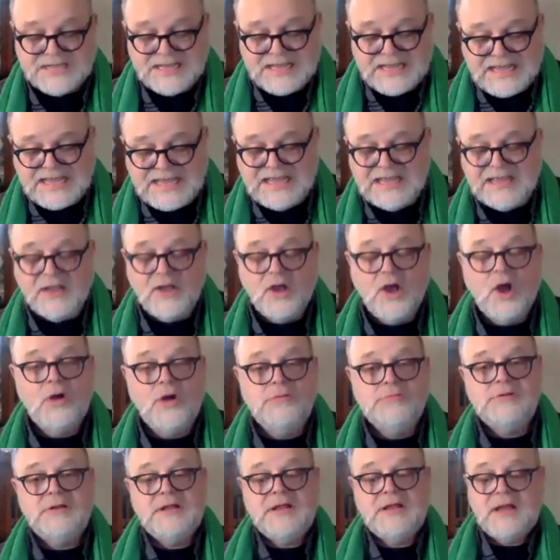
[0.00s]
he
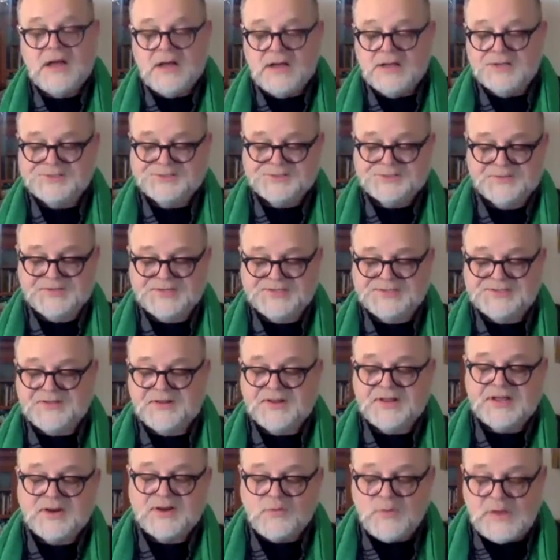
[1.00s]
only answering to
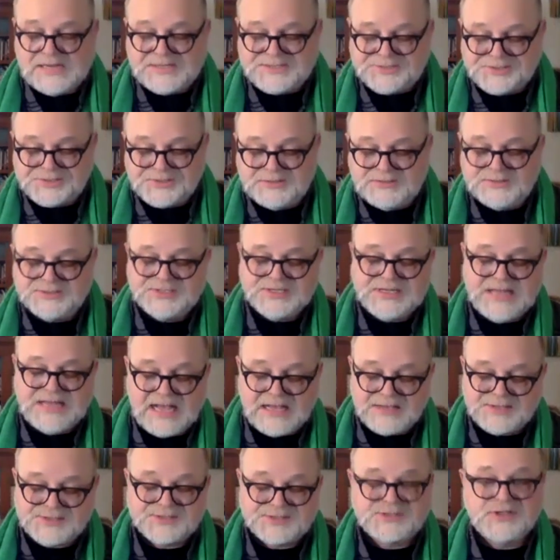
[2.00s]
their questions
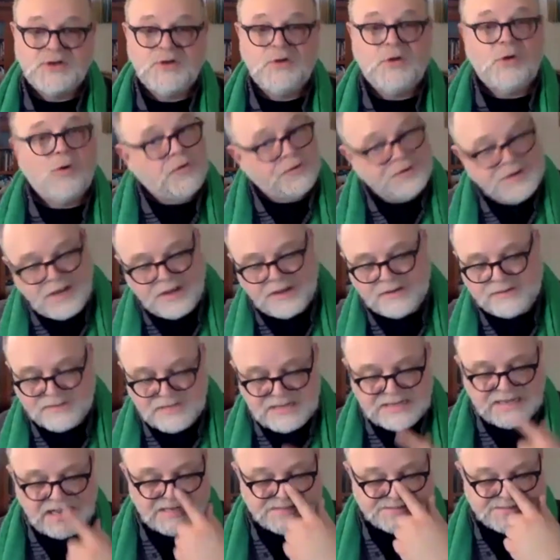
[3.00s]
yes or no,
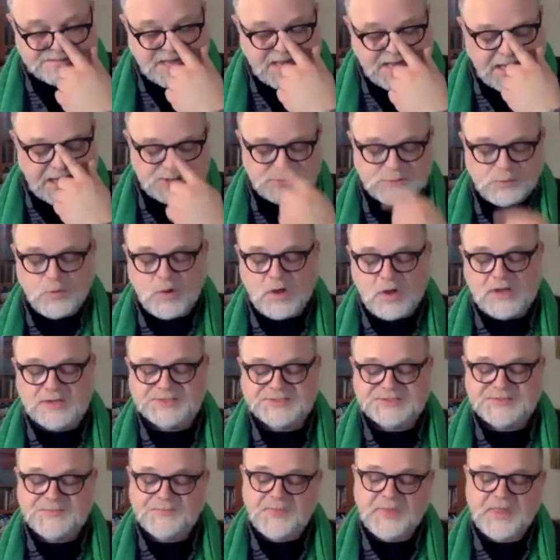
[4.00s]
as the case
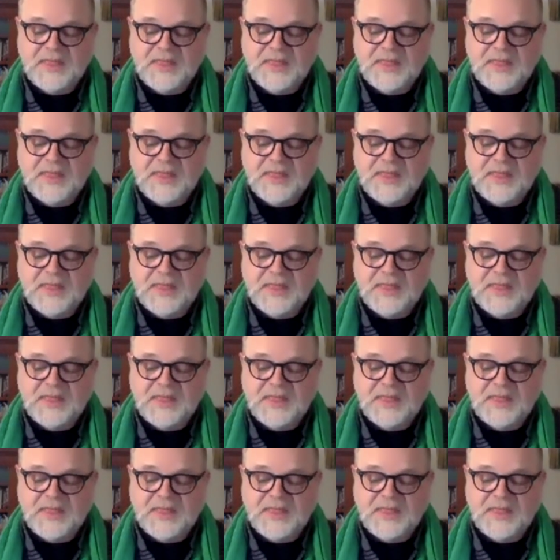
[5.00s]
was.